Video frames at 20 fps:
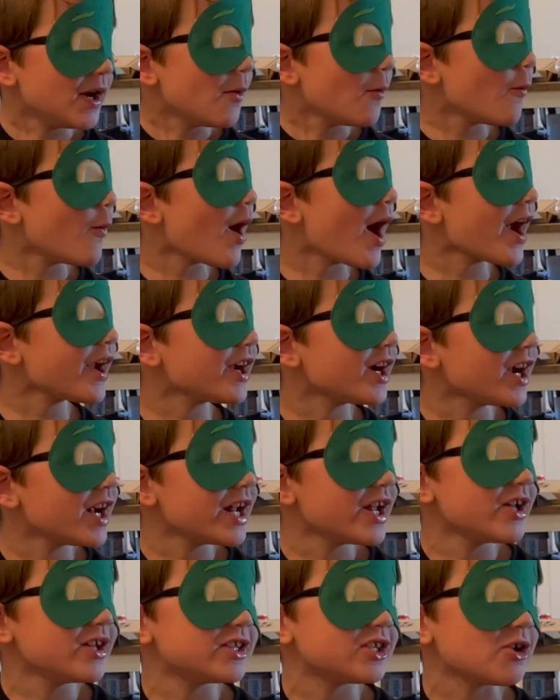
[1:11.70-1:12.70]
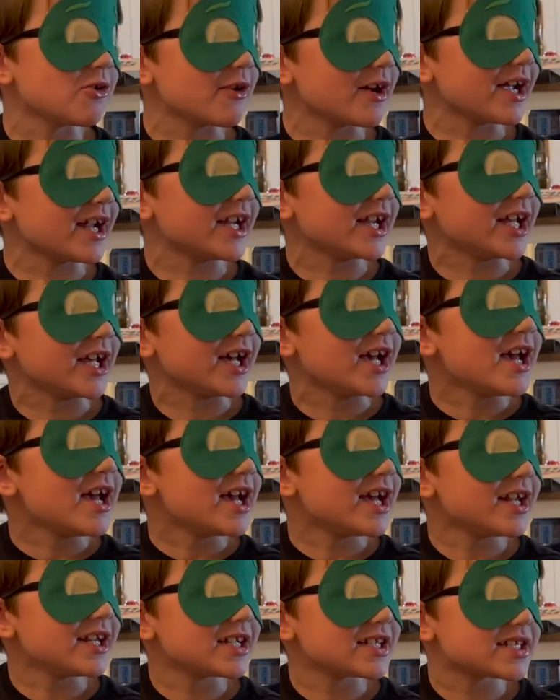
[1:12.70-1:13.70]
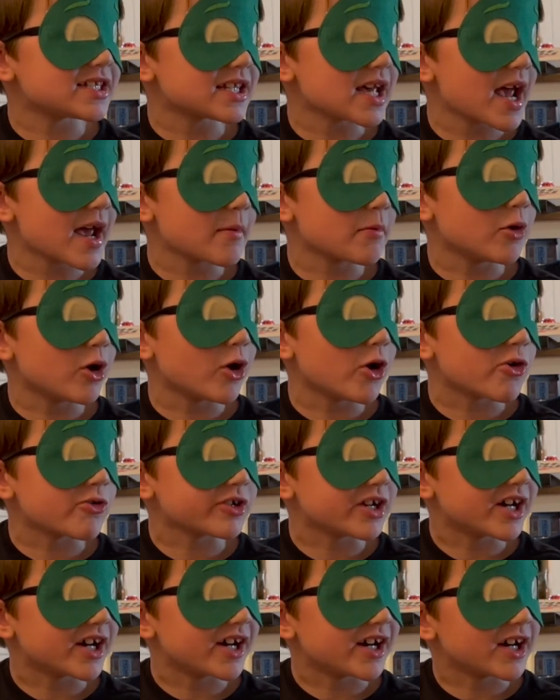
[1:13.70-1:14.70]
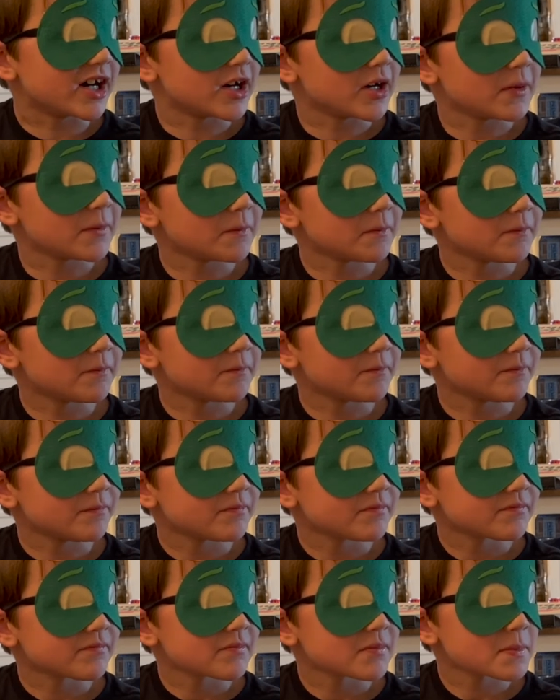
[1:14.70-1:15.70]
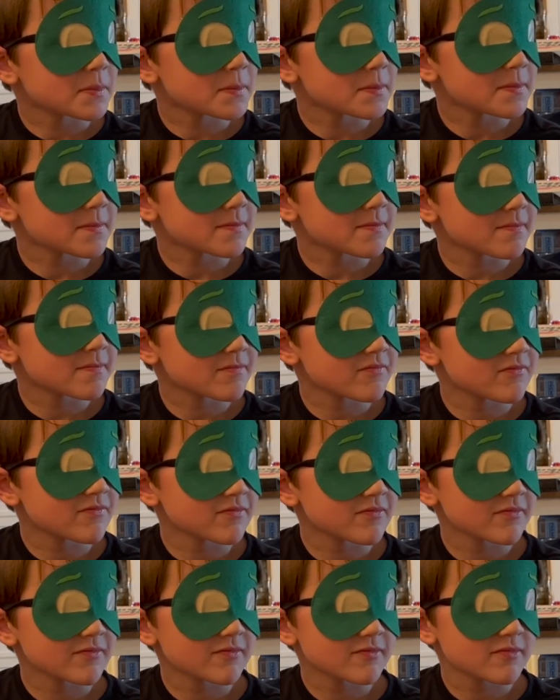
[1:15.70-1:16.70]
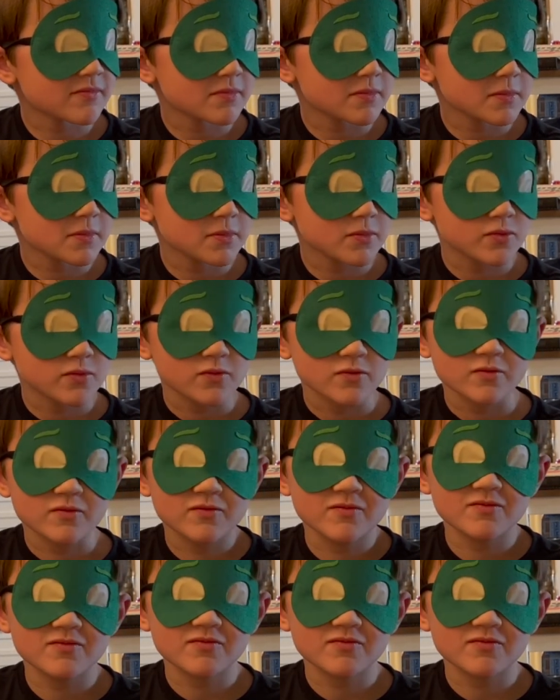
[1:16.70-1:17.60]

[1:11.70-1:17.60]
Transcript: why are you doing it in the same order? I'm not doing anything in order. This is the third pizza. It's a different